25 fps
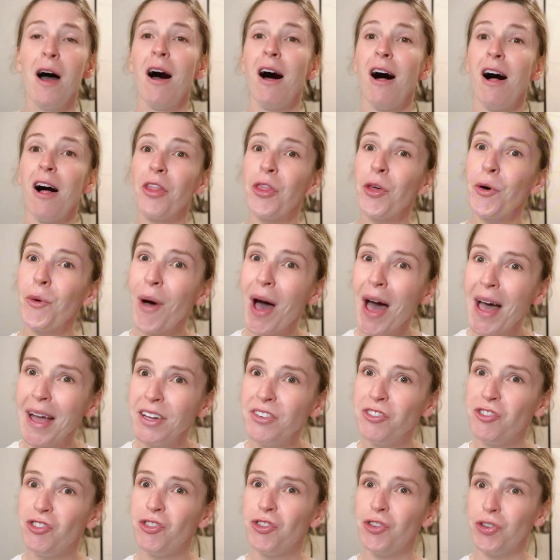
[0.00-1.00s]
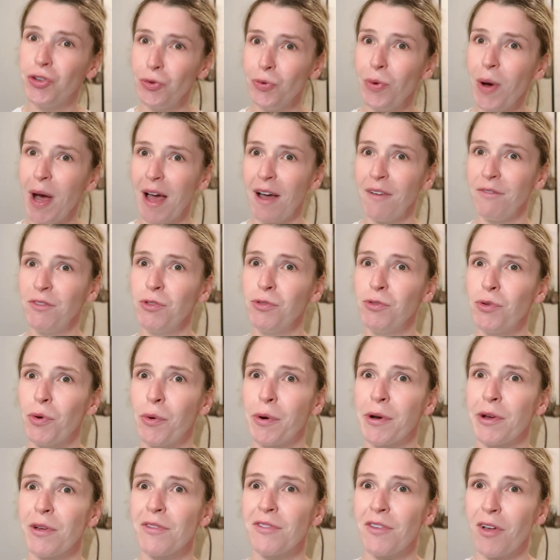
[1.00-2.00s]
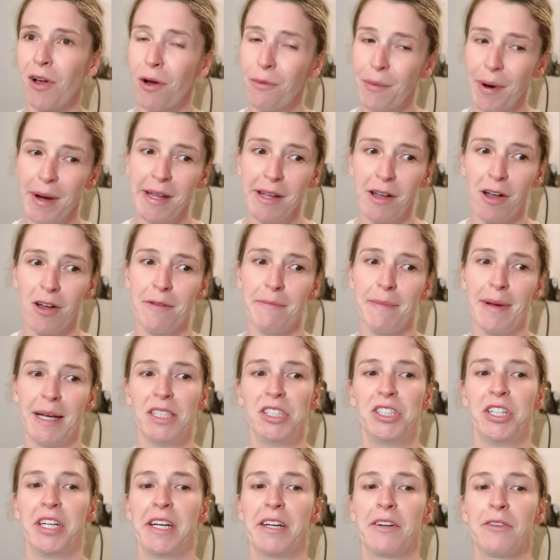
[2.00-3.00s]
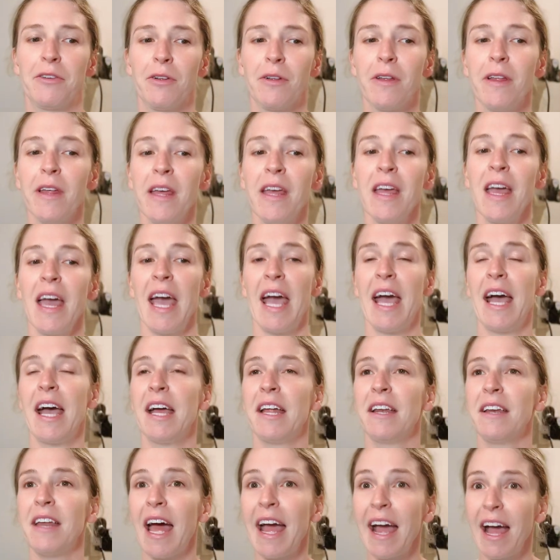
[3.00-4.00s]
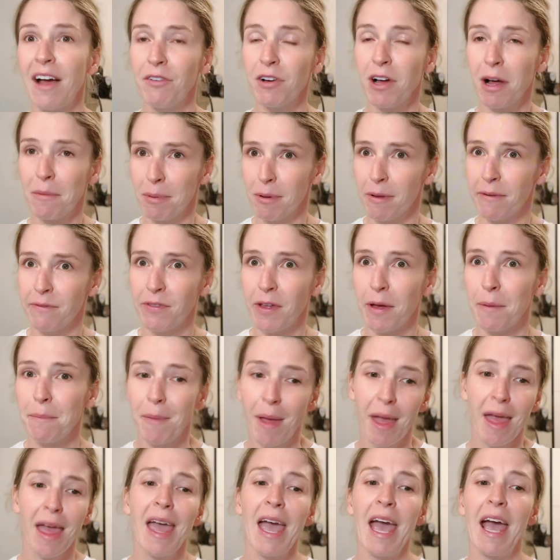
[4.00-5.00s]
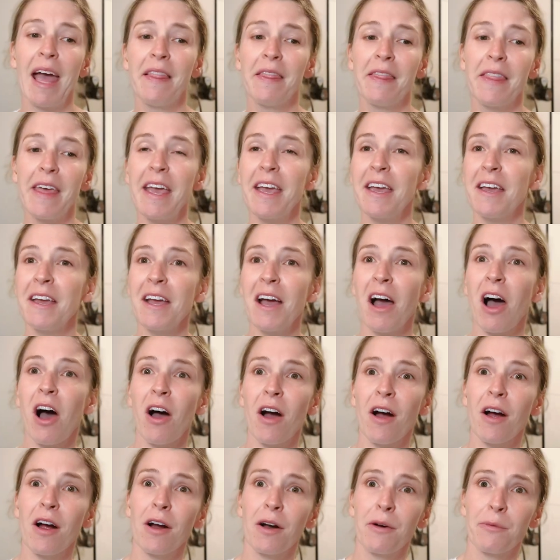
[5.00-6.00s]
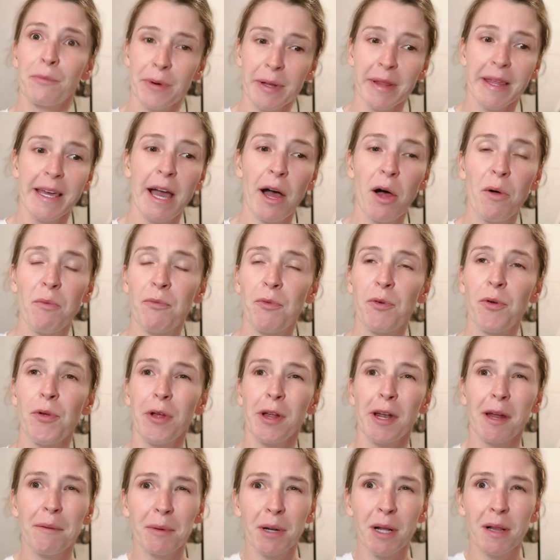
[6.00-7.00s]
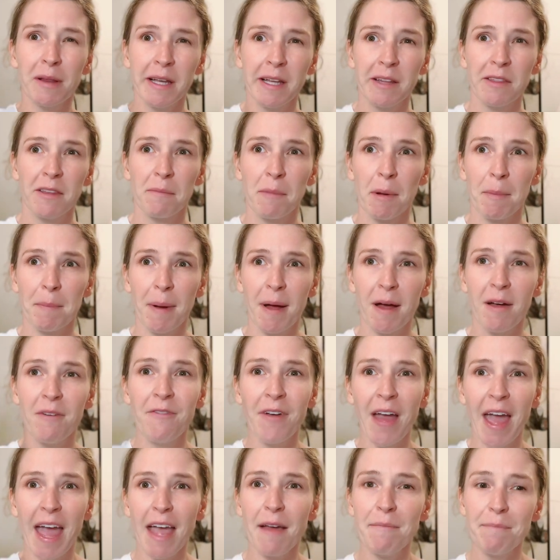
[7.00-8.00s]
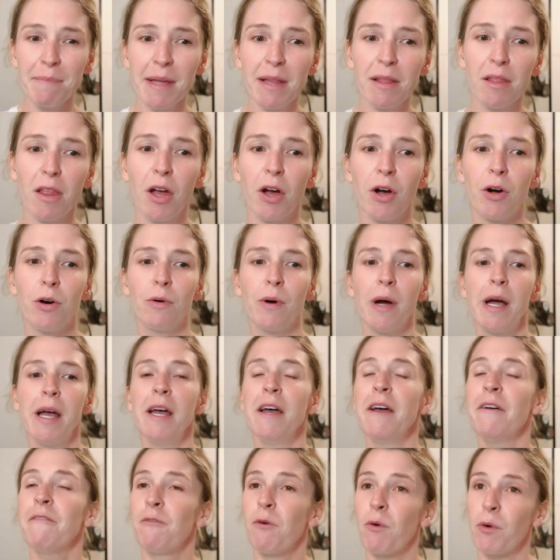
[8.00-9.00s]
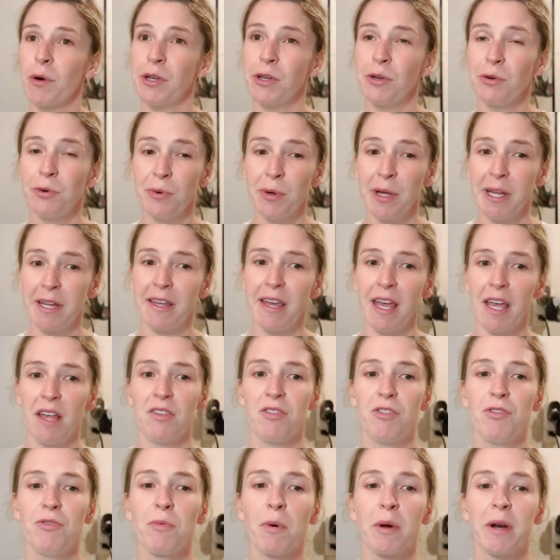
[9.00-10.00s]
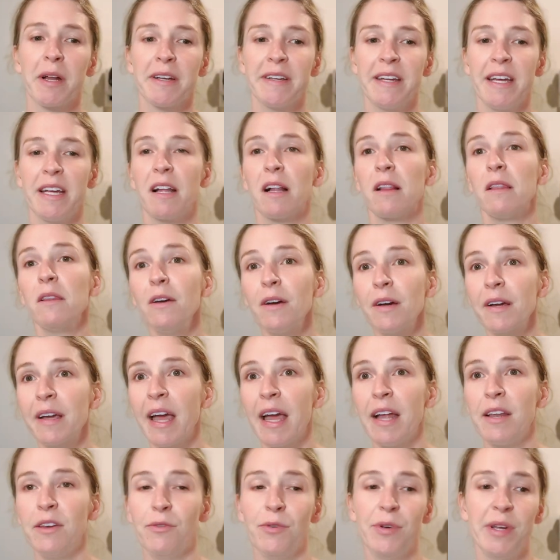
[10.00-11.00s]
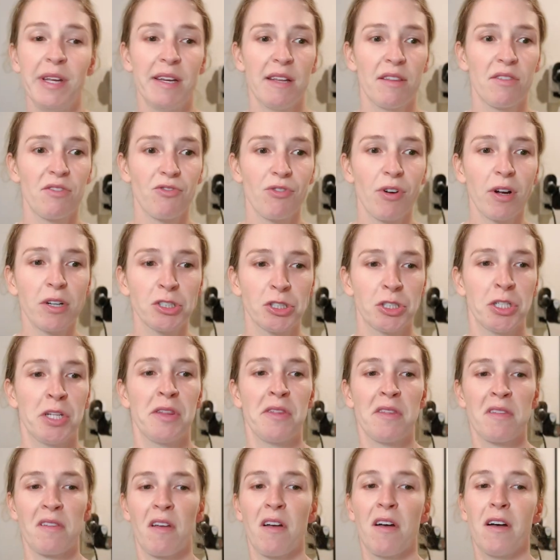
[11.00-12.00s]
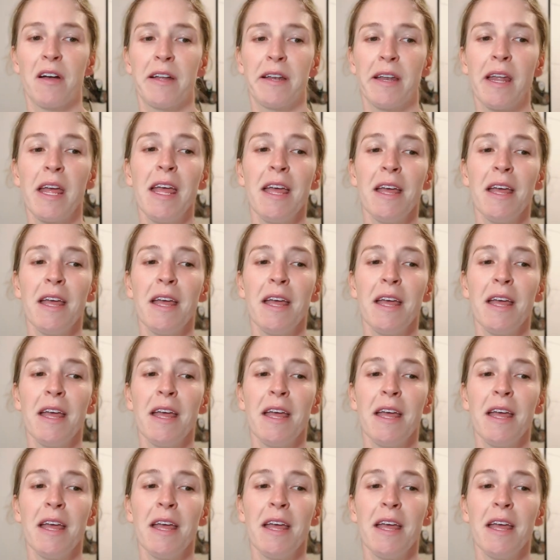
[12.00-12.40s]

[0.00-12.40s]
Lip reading: although I do have tutorials already on my channel, and I have a couple of them, and they are really helpful, and I'm going to link them above and below for you in case you want to take a look and you need instructions on